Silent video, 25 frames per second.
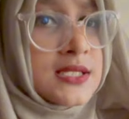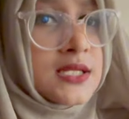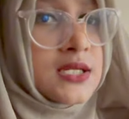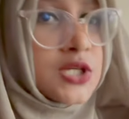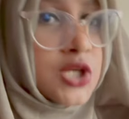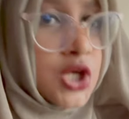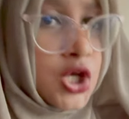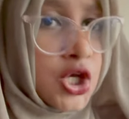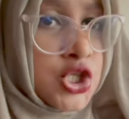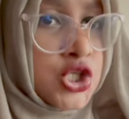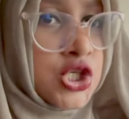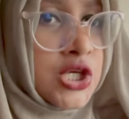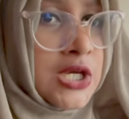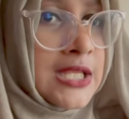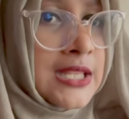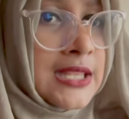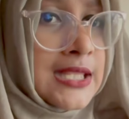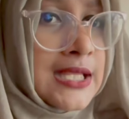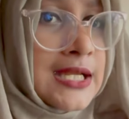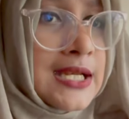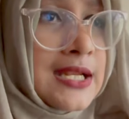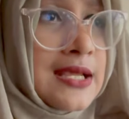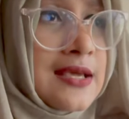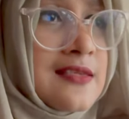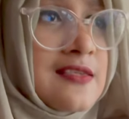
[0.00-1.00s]
touch in
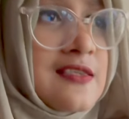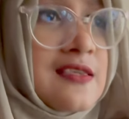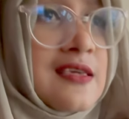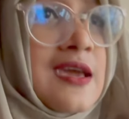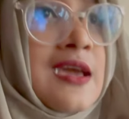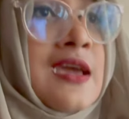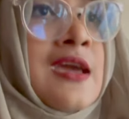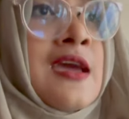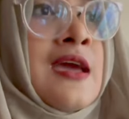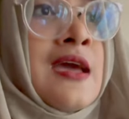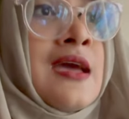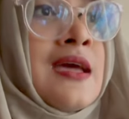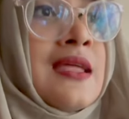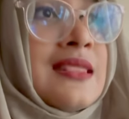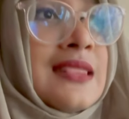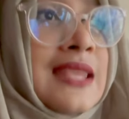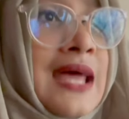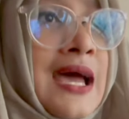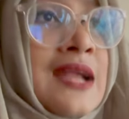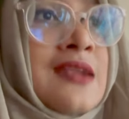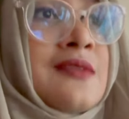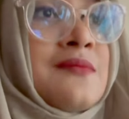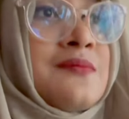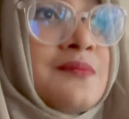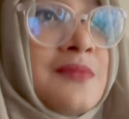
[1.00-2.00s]
that essay.
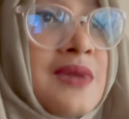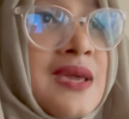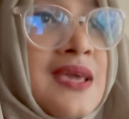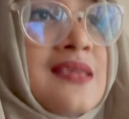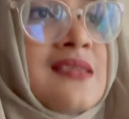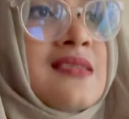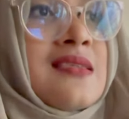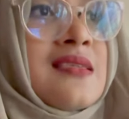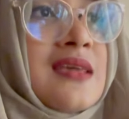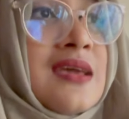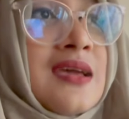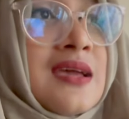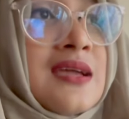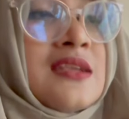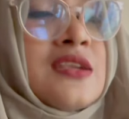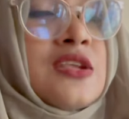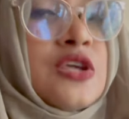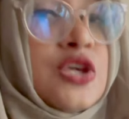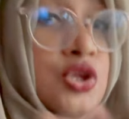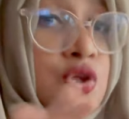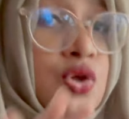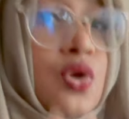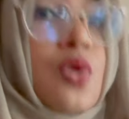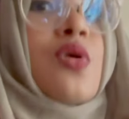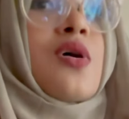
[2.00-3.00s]
That makes it
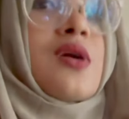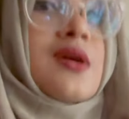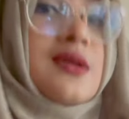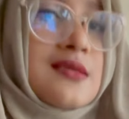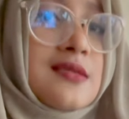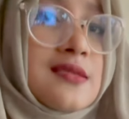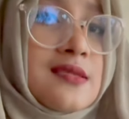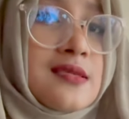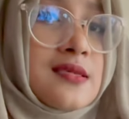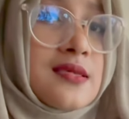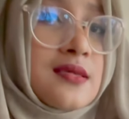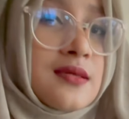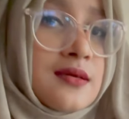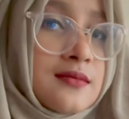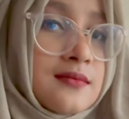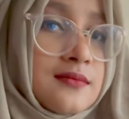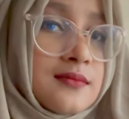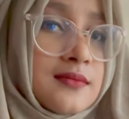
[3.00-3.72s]
yours.